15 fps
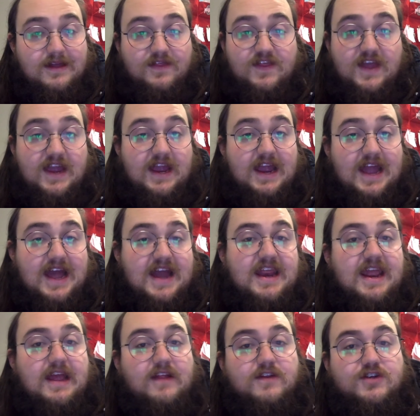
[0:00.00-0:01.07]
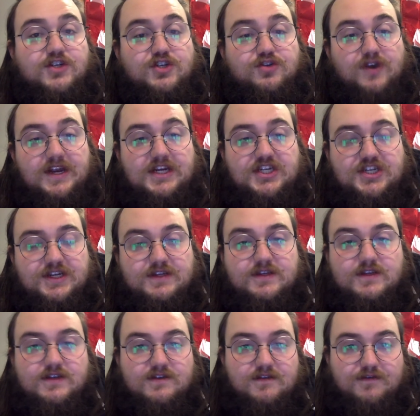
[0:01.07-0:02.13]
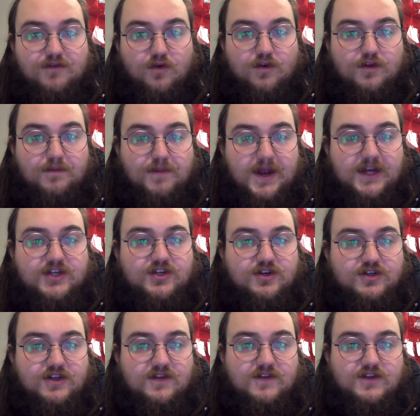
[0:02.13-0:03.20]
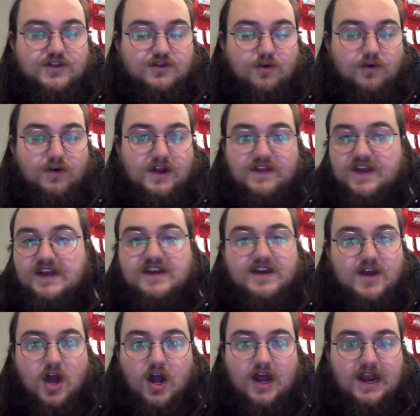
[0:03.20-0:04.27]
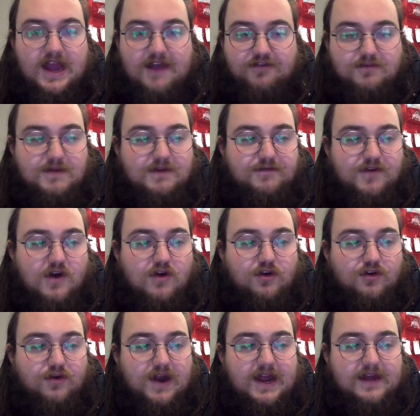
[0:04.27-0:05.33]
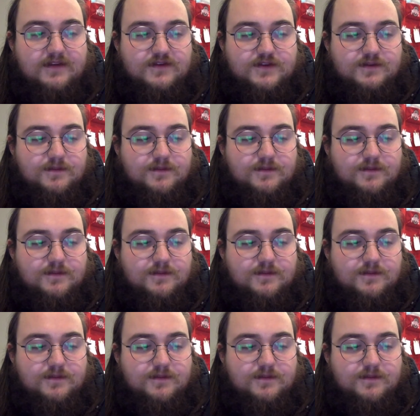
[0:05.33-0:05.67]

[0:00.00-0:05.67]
They had illustrations for the pictures in the story. They did not have to be photographs.